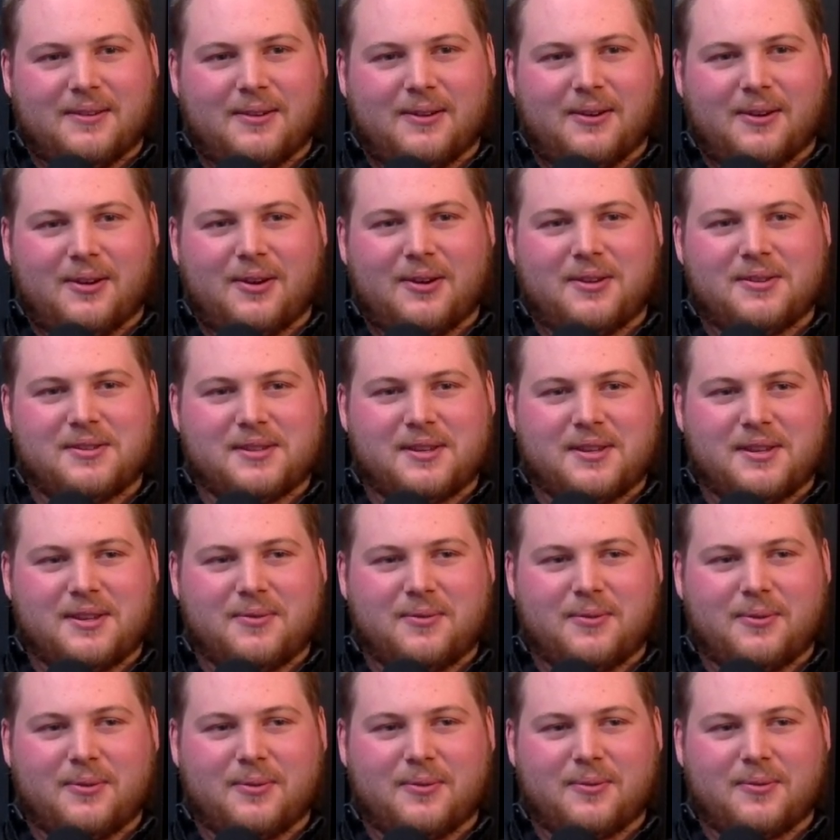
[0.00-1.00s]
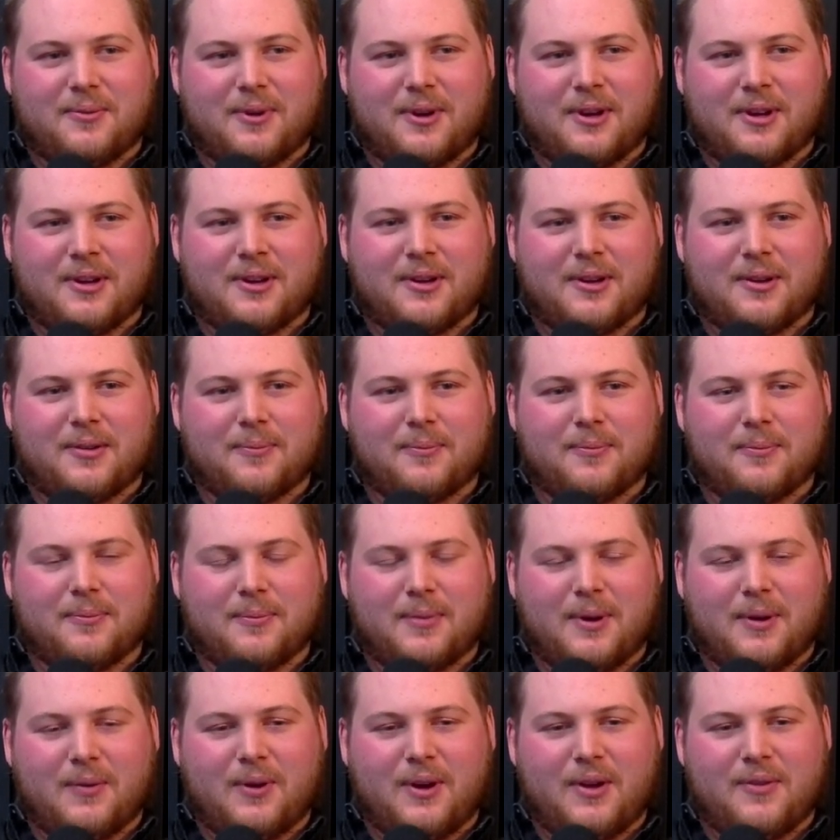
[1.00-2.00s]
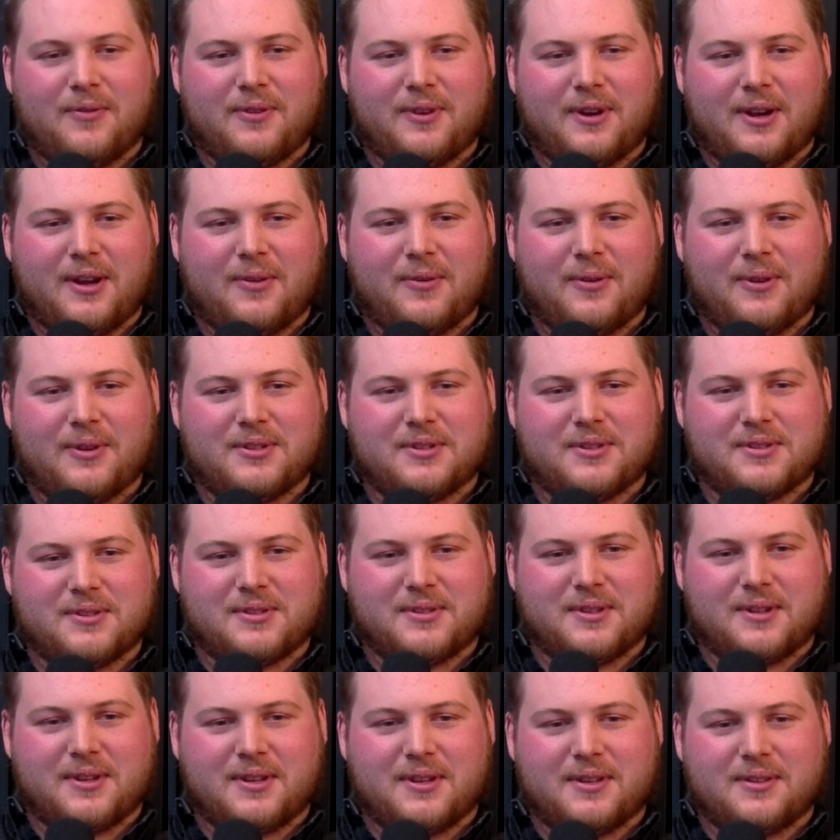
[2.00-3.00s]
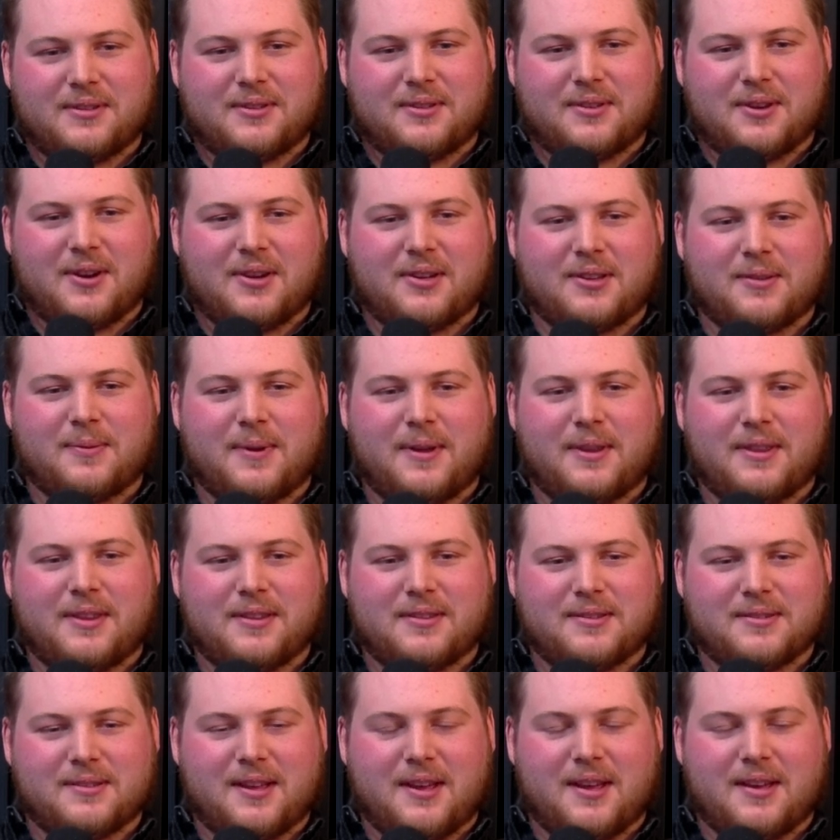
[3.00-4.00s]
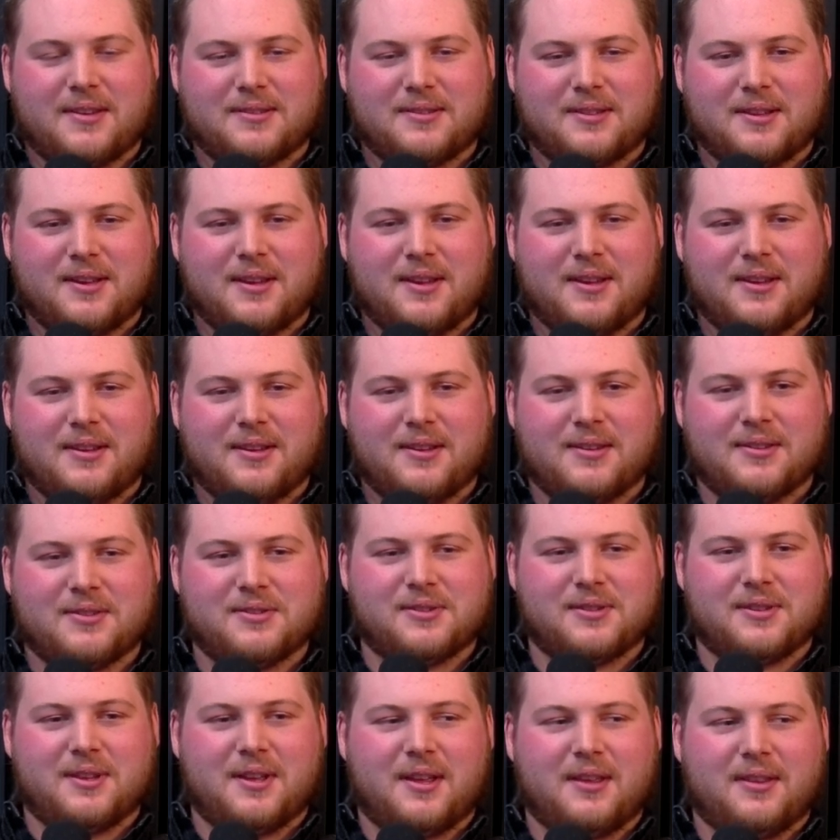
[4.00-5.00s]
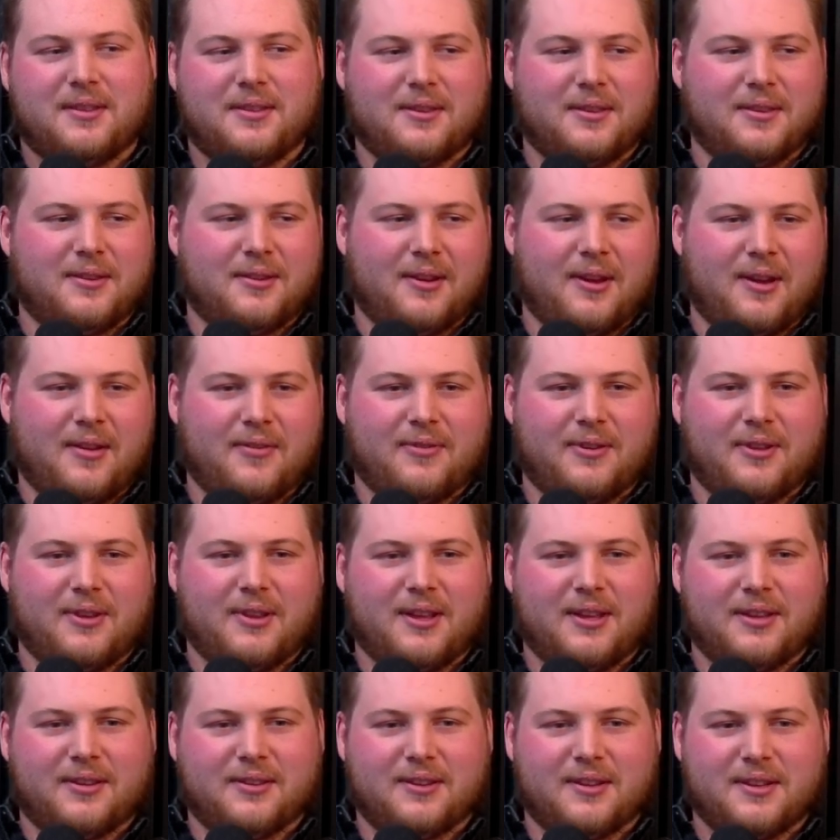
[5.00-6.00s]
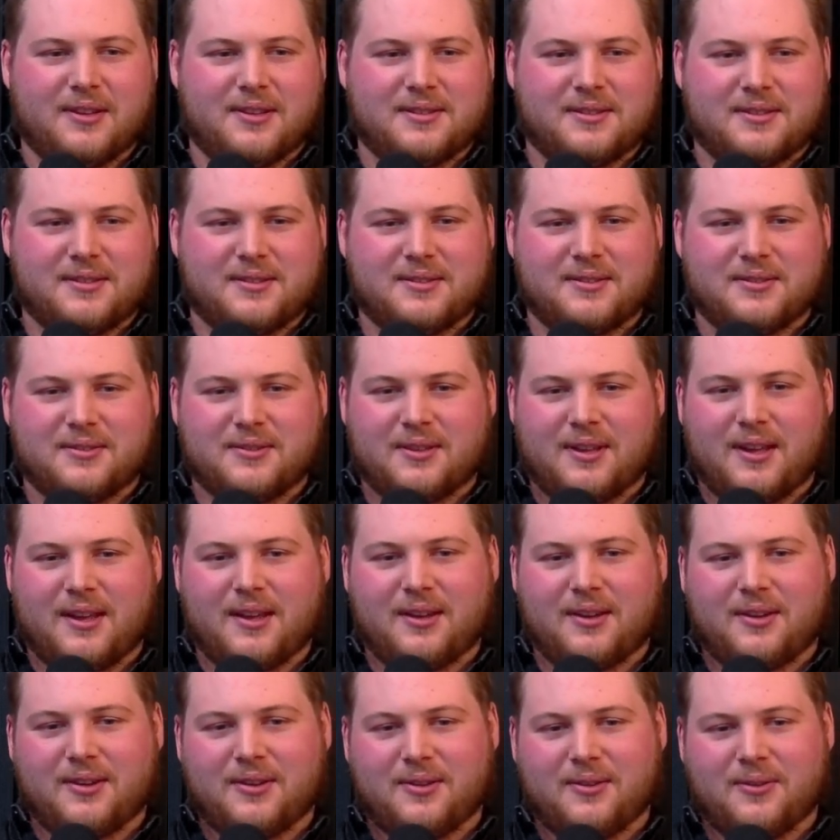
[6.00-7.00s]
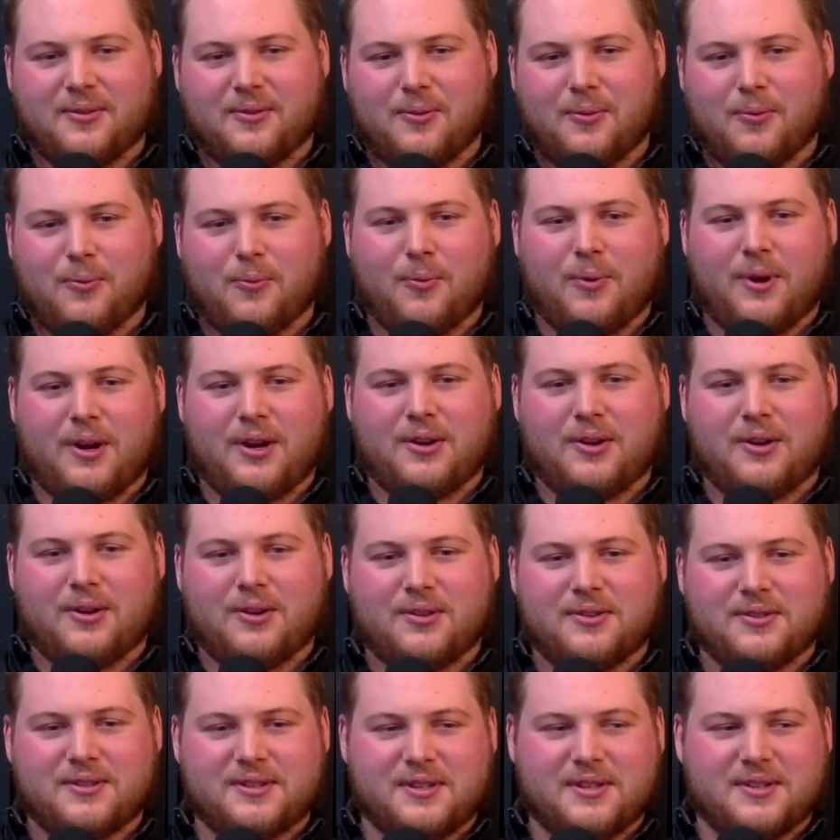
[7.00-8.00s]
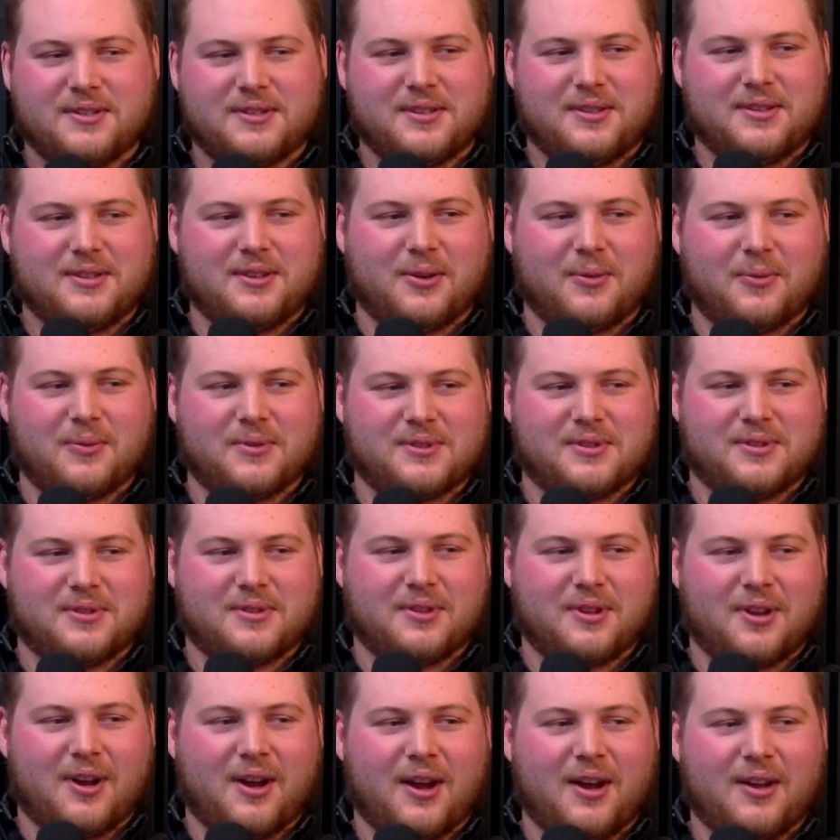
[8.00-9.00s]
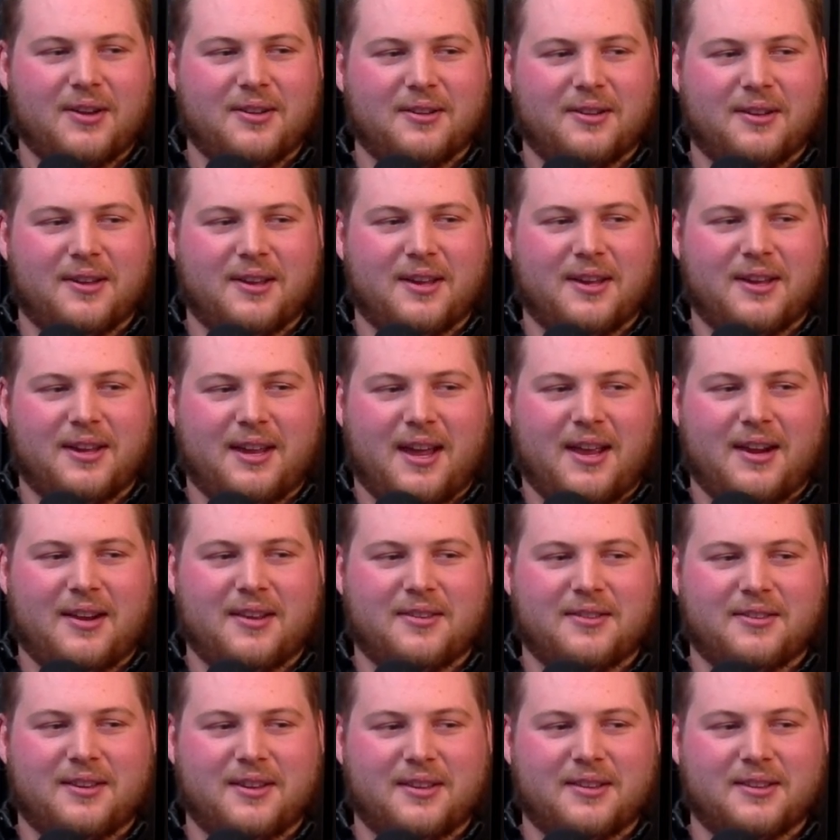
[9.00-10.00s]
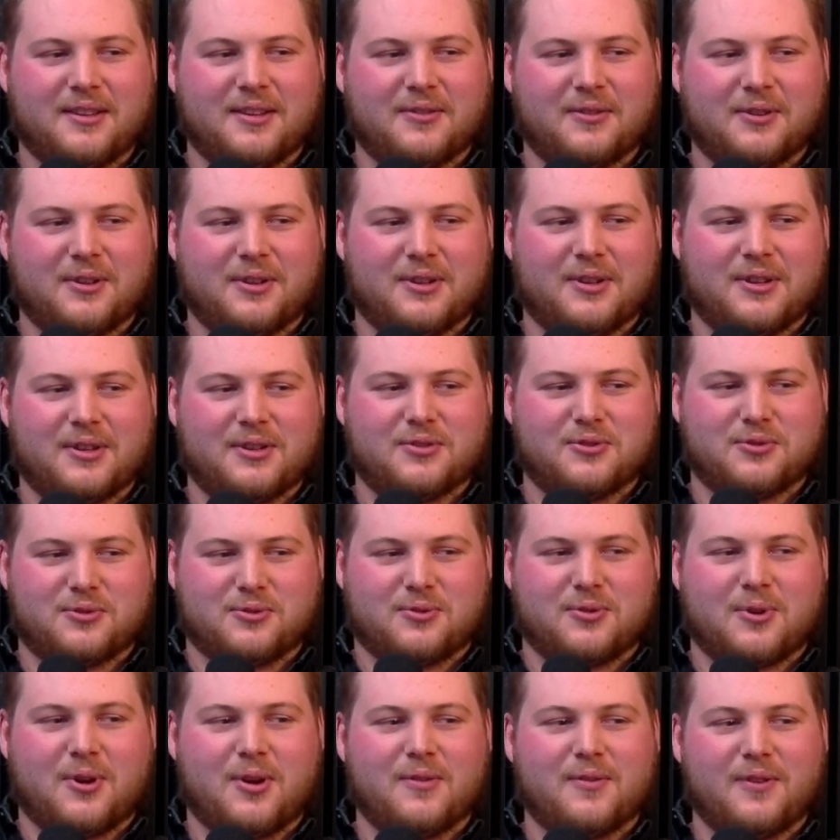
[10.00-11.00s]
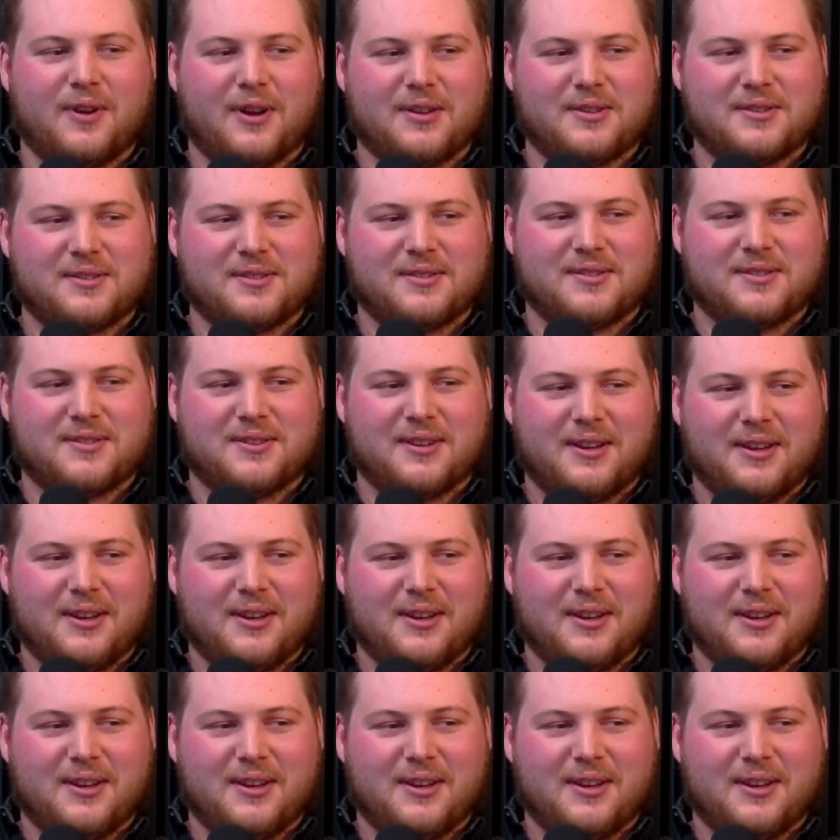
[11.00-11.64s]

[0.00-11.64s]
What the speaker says: Honestly, my wife and I, we just like talked about this last night, is that I felt like this like winter season, there was not like anything that really drove us